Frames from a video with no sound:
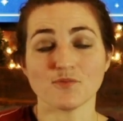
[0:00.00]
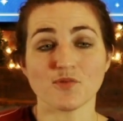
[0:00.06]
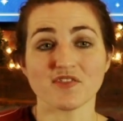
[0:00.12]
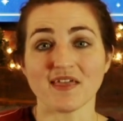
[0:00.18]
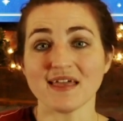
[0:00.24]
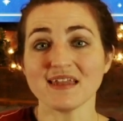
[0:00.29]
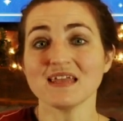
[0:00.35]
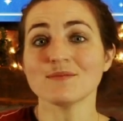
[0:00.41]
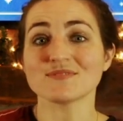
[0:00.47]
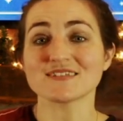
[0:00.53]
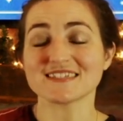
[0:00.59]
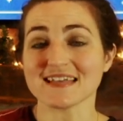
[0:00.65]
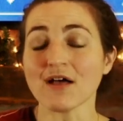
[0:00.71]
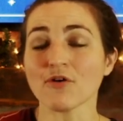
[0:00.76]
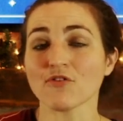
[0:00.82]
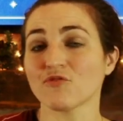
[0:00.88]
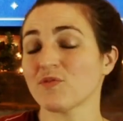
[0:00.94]
within
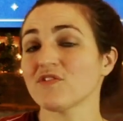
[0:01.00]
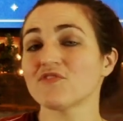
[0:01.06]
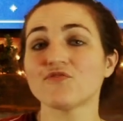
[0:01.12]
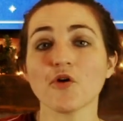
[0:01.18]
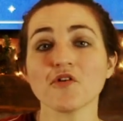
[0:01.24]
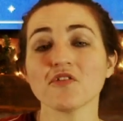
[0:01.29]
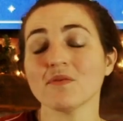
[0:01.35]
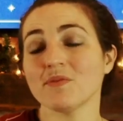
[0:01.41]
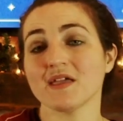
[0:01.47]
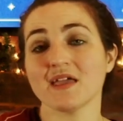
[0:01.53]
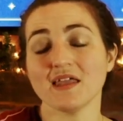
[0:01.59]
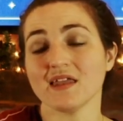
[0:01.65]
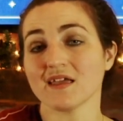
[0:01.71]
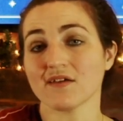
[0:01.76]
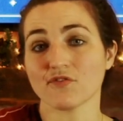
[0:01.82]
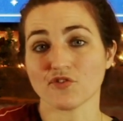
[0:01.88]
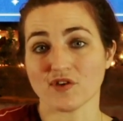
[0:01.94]
himself before the
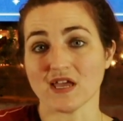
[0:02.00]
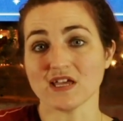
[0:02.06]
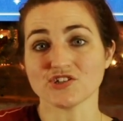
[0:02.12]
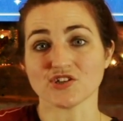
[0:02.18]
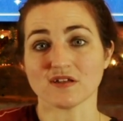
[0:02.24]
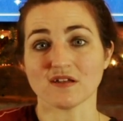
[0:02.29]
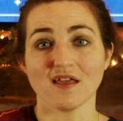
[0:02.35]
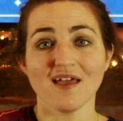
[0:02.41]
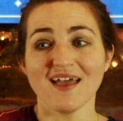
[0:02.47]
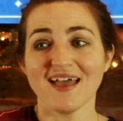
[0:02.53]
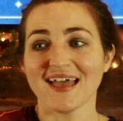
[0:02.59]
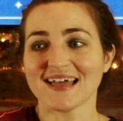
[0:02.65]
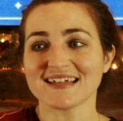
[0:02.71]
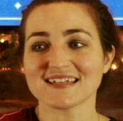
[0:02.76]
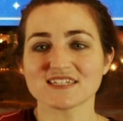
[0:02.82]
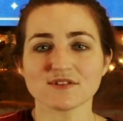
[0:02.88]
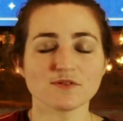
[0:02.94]
beginning of creation.
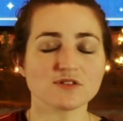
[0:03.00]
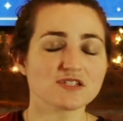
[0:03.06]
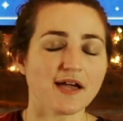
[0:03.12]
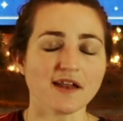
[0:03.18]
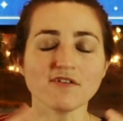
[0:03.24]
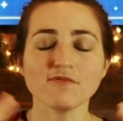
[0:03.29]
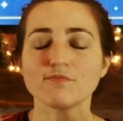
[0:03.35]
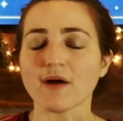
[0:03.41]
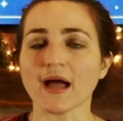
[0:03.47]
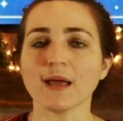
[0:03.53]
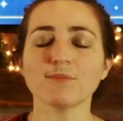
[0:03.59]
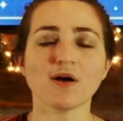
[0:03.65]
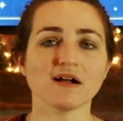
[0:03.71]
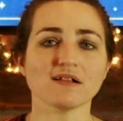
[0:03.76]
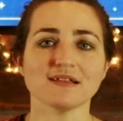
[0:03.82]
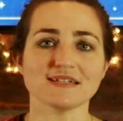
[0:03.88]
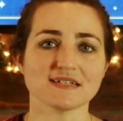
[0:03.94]
And it's kind of
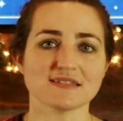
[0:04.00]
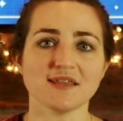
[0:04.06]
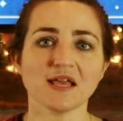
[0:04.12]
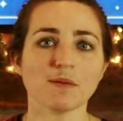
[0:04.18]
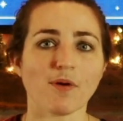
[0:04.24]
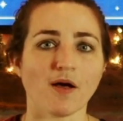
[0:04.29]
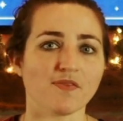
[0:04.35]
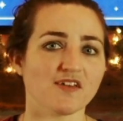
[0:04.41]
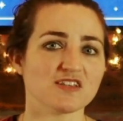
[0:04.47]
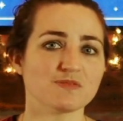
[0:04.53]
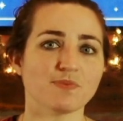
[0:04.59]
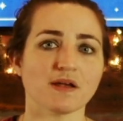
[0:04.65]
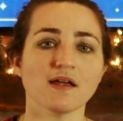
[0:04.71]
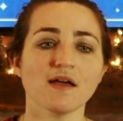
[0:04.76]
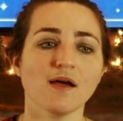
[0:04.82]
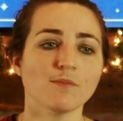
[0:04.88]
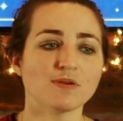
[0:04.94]
mind-boggling to think about this,
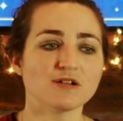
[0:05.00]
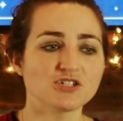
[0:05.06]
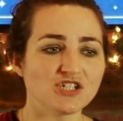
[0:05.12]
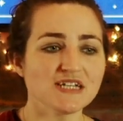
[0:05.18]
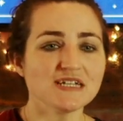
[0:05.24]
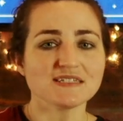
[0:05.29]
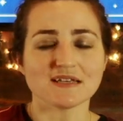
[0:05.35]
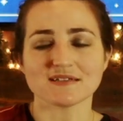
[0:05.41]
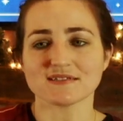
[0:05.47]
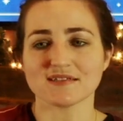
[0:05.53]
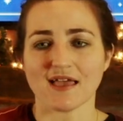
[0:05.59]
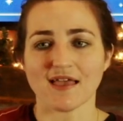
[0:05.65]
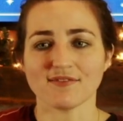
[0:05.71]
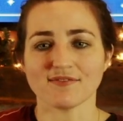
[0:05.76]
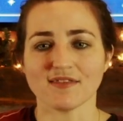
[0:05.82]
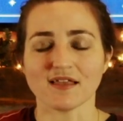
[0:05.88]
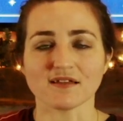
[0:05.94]
but Jesus
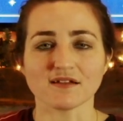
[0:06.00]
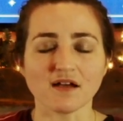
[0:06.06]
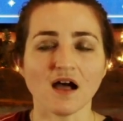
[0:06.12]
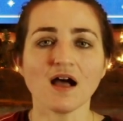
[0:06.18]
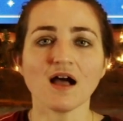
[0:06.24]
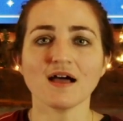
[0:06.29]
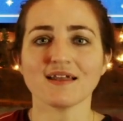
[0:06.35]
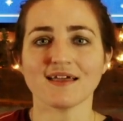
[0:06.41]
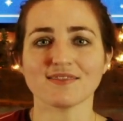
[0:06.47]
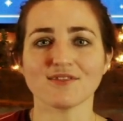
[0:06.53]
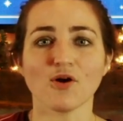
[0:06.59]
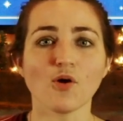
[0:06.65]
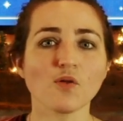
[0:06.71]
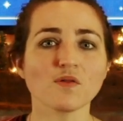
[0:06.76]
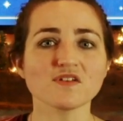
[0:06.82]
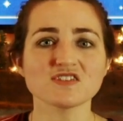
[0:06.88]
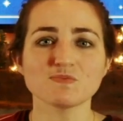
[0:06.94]
and God and the
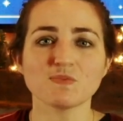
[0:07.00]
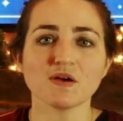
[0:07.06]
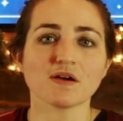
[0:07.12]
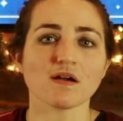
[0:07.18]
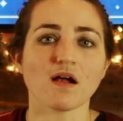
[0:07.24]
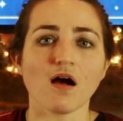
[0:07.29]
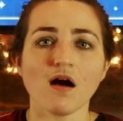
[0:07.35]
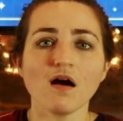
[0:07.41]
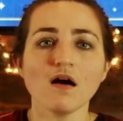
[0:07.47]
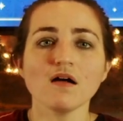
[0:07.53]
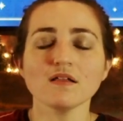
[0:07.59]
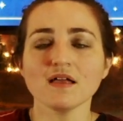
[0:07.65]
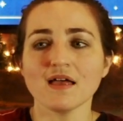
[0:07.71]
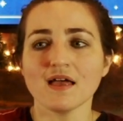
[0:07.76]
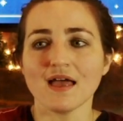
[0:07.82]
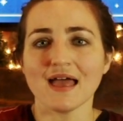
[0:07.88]
Holy Spirit all